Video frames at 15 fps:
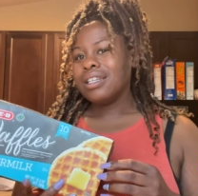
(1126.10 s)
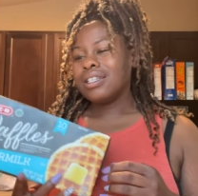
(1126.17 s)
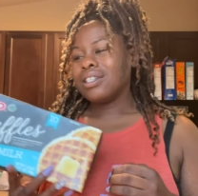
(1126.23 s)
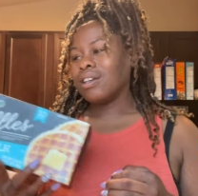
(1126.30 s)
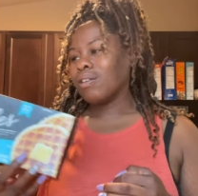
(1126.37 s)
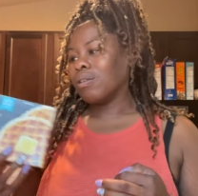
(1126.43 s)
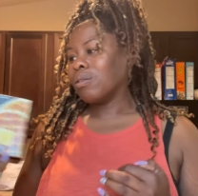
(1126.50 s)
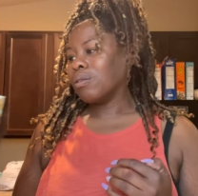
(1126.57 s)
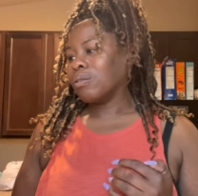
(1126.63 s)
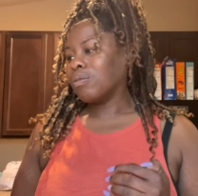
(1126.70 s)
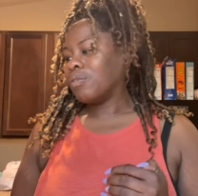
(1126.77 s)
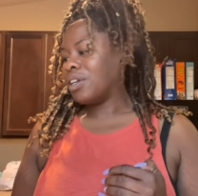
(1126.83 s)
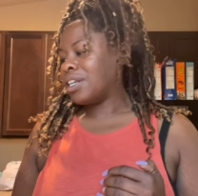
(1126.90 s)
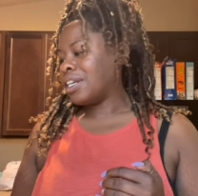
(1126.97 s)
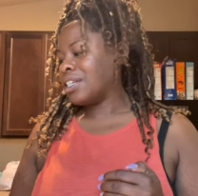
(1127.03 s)
So,
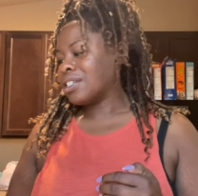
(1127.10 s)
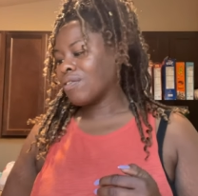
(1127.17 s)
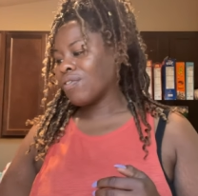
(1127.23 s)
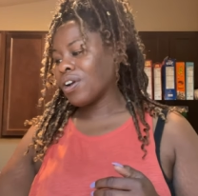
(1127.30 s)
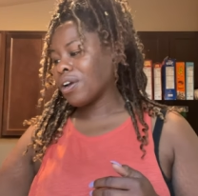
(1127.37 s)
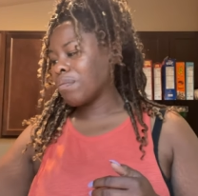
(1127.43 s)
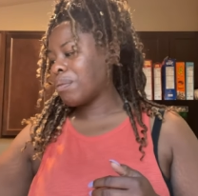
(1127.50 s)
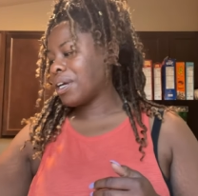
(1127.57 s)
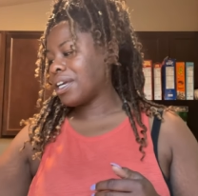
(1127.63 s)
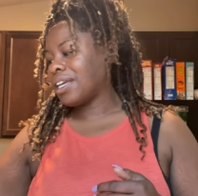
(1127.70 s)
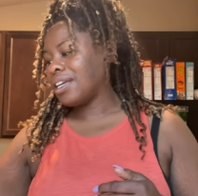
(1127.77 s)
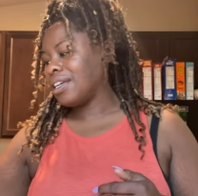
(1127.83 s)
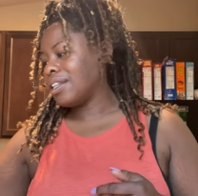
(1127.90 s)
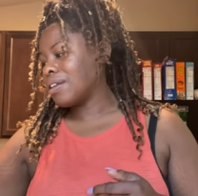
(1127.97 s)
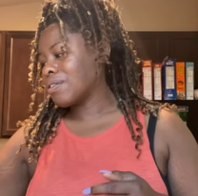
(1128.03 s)
and he's a very picky
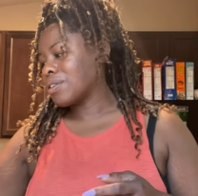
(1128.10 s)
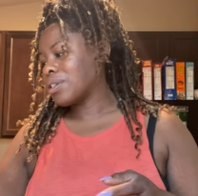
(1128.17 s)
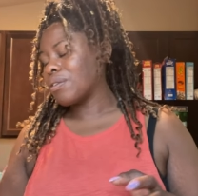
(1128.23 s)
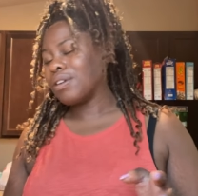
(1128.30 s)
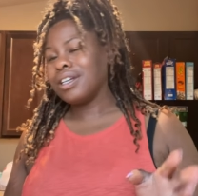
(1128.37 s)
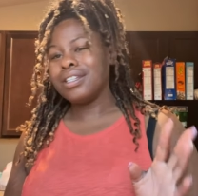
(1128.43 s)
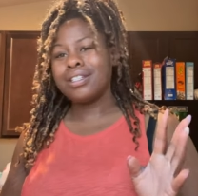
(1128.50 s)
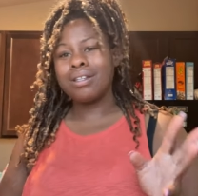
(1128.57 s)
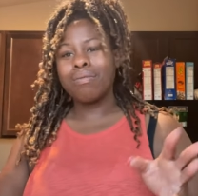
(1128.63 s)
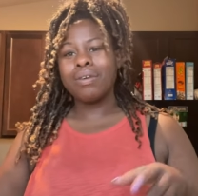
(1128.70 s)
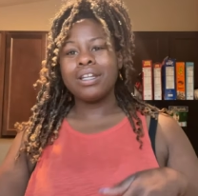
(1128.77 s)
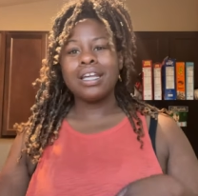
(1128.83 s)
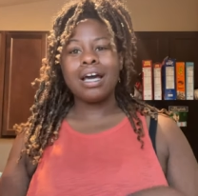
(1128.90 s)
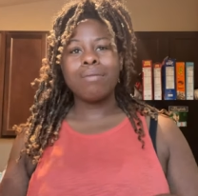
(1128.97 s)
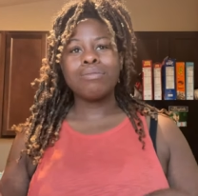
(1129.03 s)
eater. So he's the
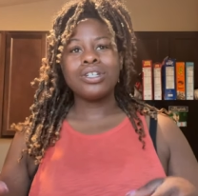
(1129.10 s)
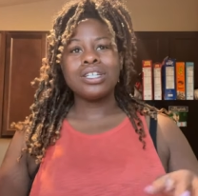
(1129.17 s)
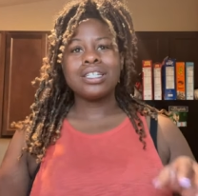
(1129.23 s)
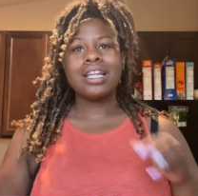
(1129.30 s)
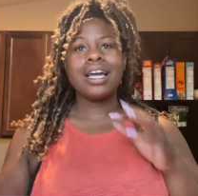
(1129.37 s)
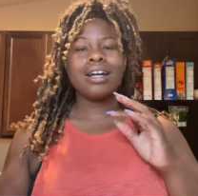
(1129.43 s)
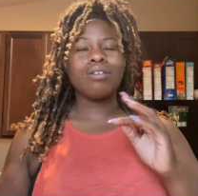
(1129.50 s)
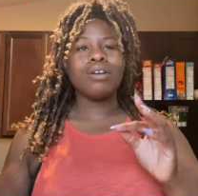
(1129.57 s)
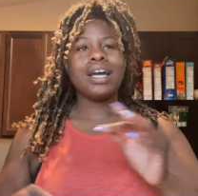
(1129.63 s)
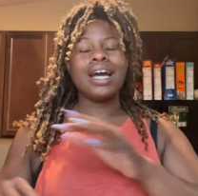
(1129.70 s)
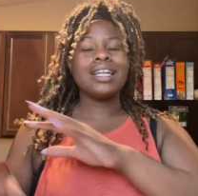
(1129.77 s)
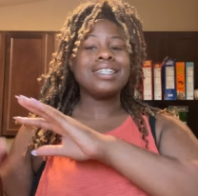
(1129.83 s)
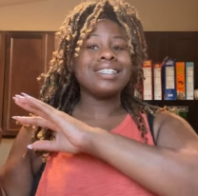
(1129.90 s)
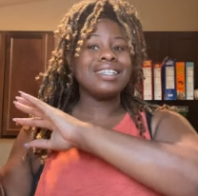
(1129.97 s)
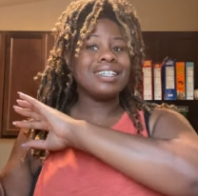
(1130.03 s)
one that I'm just like, okay,
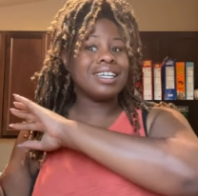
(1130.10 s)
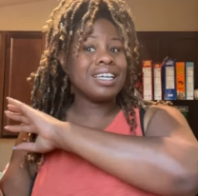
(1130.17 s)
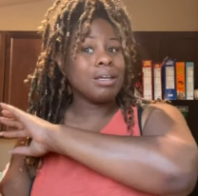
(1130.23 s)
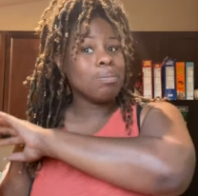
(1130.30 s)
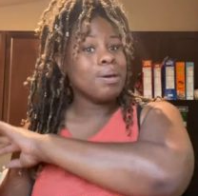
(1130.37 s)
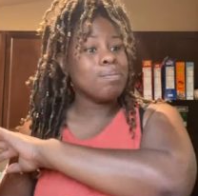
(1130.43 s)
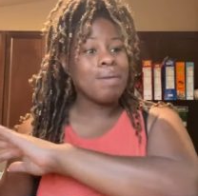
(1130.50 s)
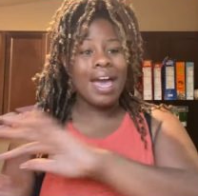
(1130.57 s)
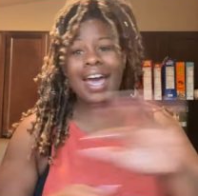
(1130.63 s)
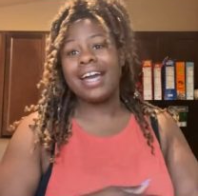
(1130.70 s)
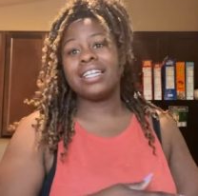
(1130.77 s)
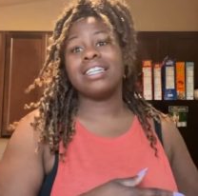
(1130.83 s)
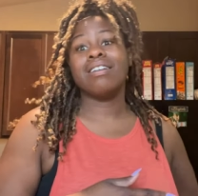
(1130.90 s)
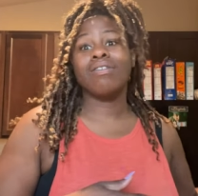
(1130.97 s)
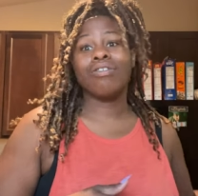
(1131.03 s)
I just need to keep him
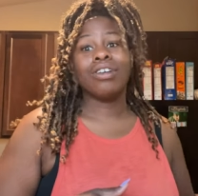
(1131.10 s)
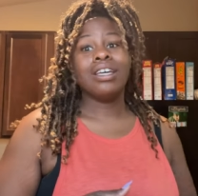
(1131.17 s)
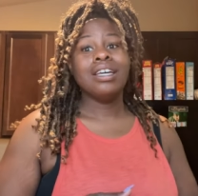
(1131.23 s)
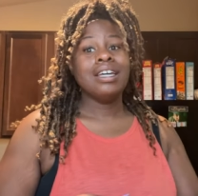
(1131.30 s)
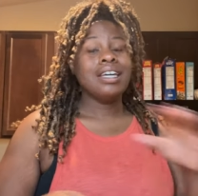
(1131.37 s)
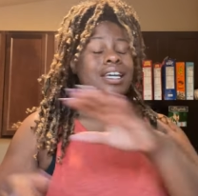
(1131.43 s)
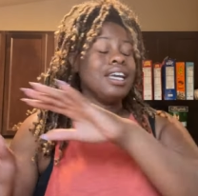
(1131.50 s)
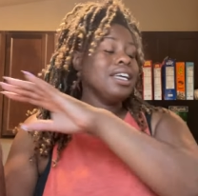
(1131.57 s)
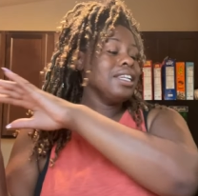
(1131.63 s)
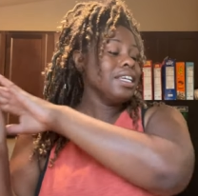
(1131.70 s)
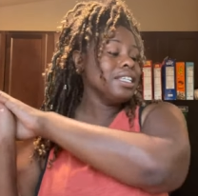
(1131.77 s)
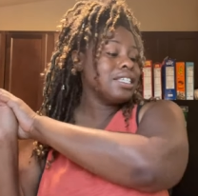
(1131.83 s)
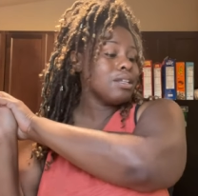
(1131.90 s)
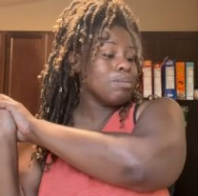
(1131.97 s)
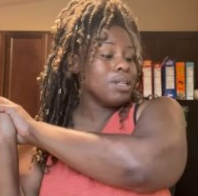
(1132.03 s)
active. He
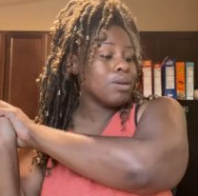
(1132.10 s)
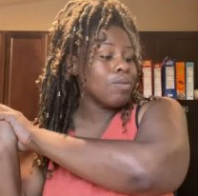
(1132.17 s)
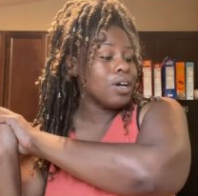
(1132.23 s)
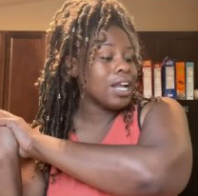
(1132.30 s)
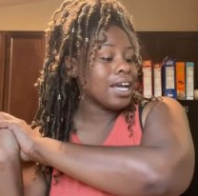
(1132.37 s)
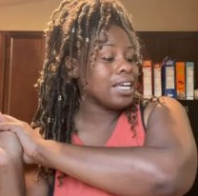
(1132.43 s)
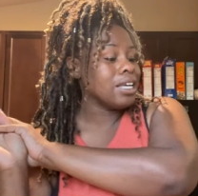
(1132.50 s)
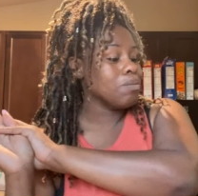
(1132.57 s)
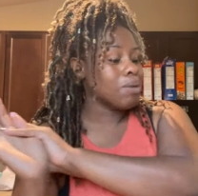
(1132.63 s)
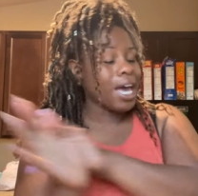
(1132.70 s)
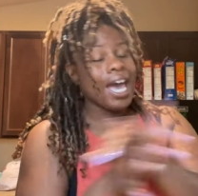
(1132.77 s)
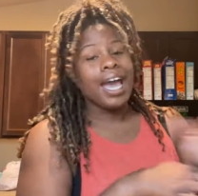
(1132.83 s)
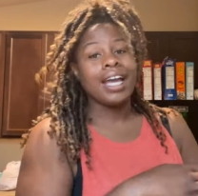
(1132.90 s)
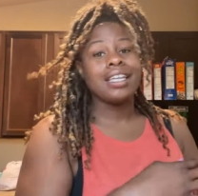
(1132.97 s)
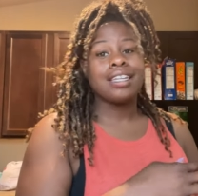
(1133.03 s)
needs to be the one I keep
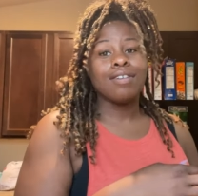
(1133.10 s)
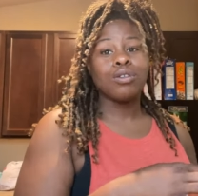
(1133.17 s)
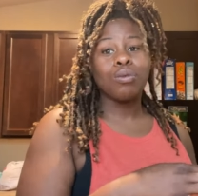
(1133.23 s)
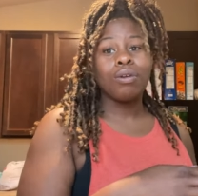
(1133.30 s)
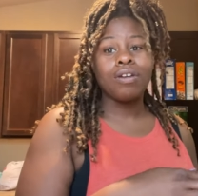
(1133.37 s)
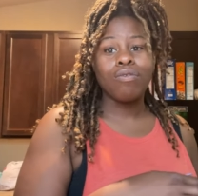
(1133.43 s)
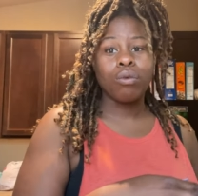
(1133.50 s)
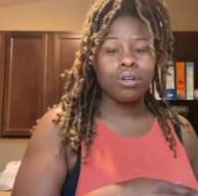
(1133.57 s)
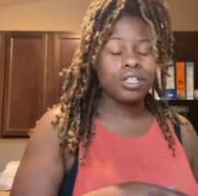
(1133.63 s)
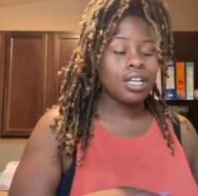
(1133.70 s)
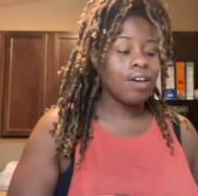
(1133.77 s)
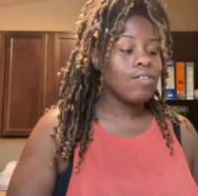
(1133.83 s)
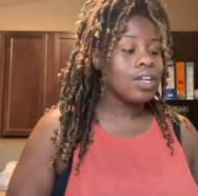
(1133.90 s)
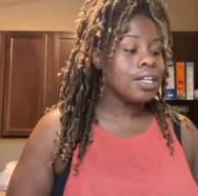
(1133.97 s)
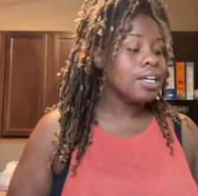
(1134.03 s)
active
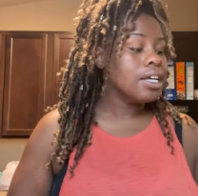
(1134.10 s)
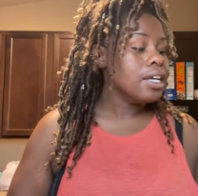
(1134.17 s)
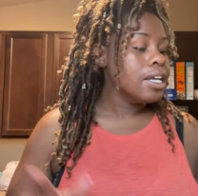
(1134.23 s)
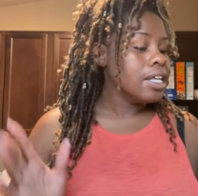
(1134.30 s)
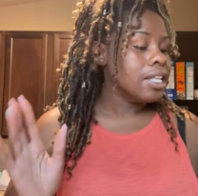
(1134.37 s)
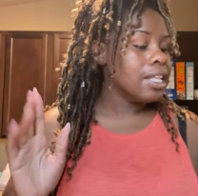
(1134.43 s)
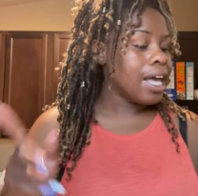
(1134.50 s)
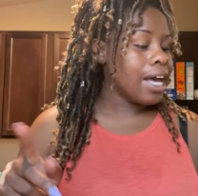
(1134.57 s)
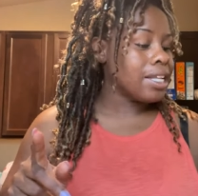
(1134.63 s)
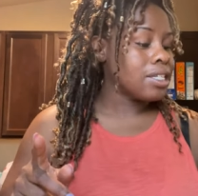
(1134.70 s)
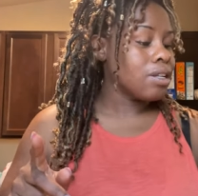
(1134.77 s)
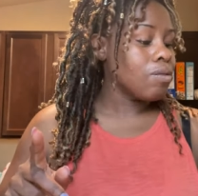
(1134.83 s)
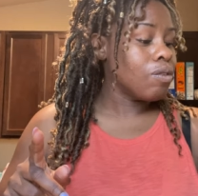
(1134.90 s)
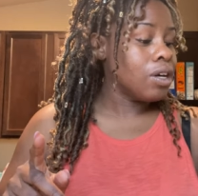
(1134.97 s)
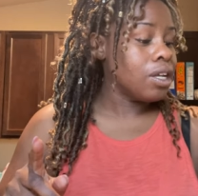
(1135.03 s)
24/7. That's
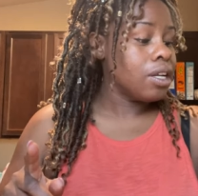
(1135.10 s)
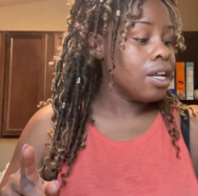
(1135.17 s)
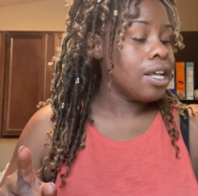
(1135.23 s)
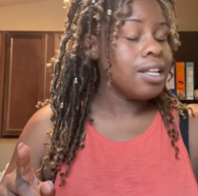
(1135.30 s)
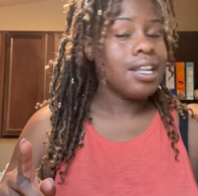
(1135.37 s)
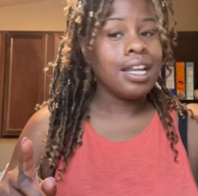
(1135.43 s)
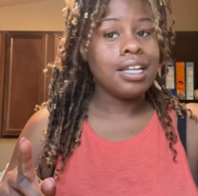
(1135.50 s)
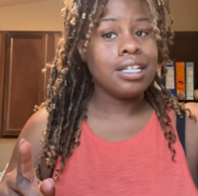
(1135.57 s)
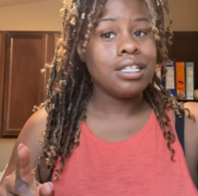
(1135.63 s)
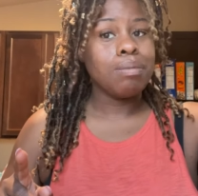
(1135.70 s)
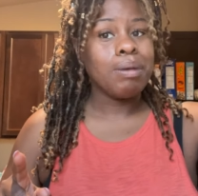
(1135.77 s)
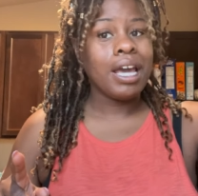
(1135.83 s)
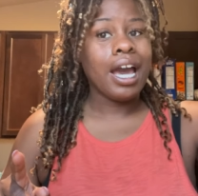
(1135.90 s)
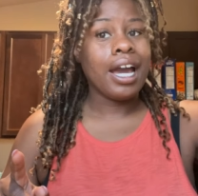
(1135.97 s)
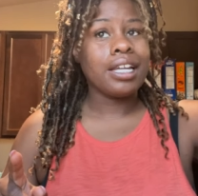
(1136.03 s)
the one that needs to
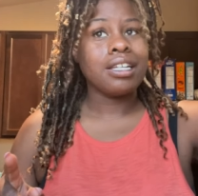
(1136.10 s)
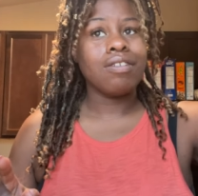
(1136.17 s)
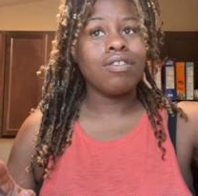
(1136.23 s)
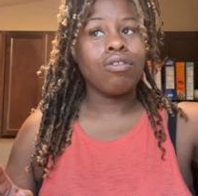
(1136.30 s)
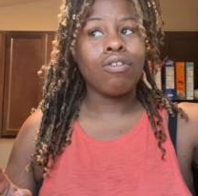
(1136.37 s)
be active.